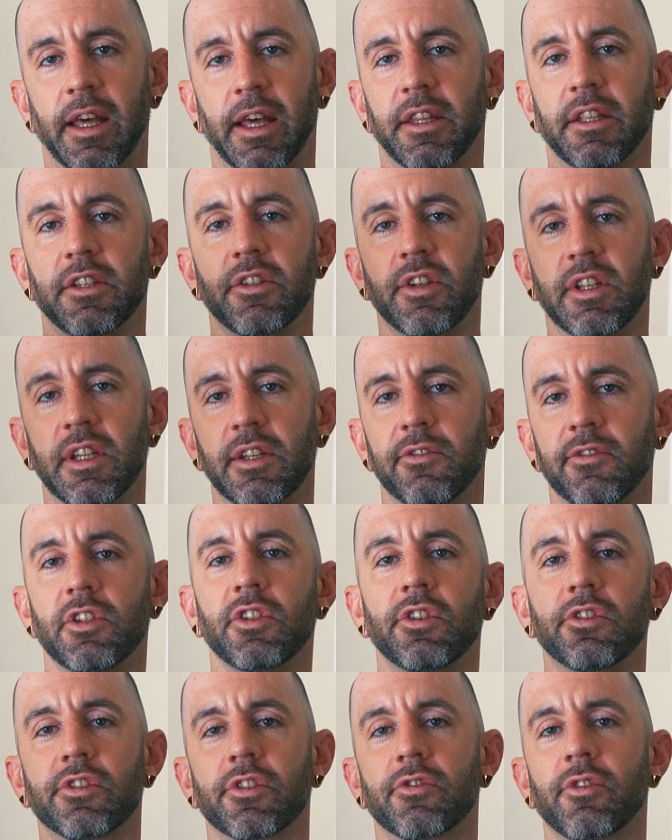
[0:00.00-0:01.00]
and then you can even
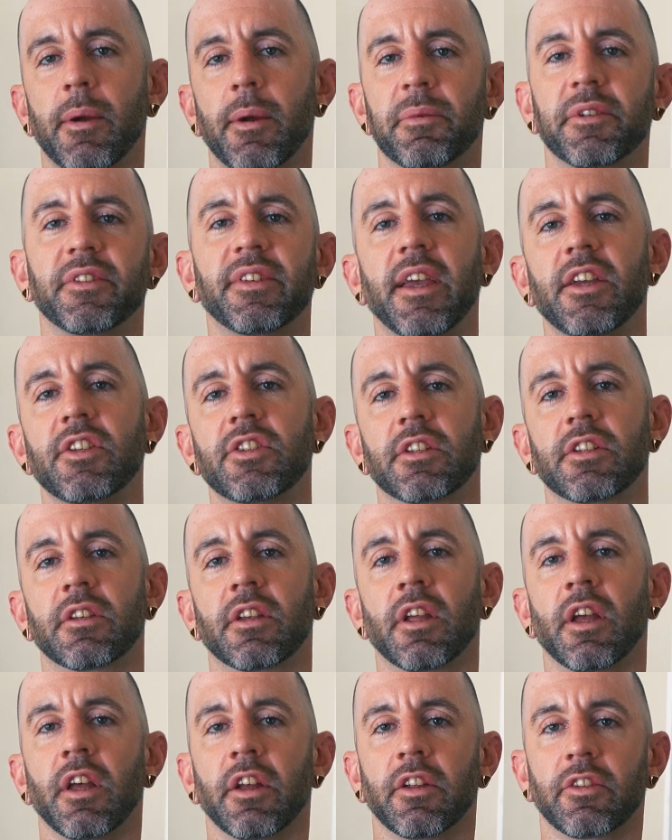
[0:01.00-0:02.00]
use your
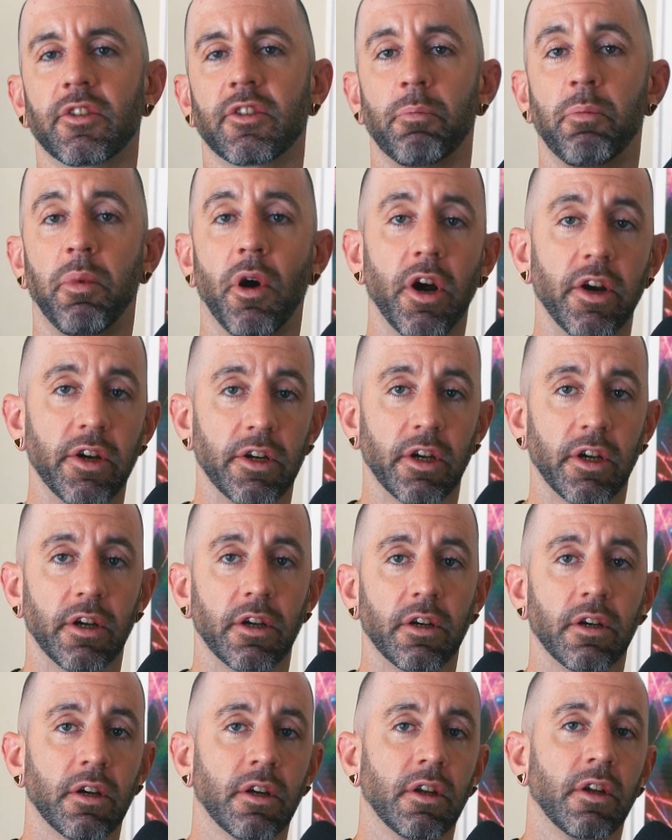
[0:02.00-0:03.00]
reputation to
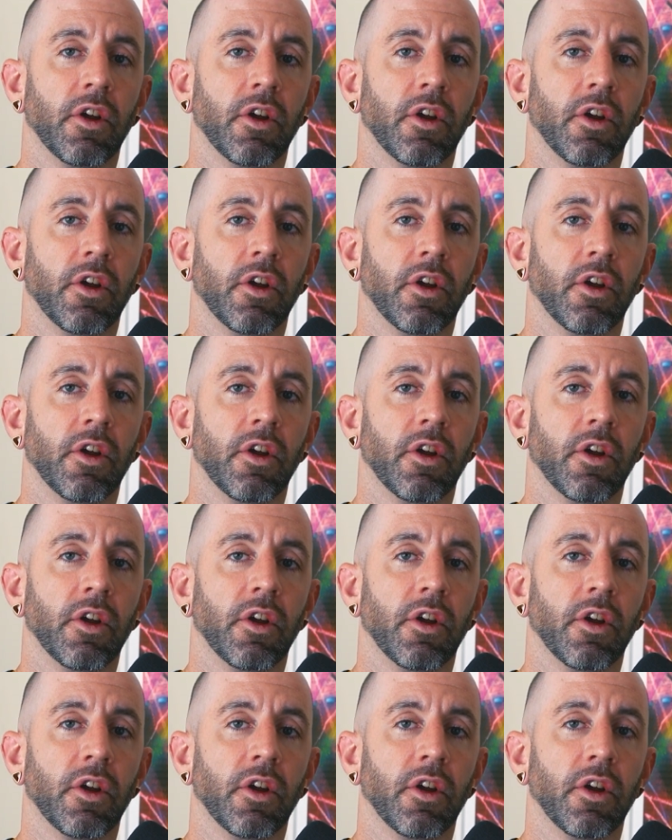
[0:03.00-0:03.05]
partner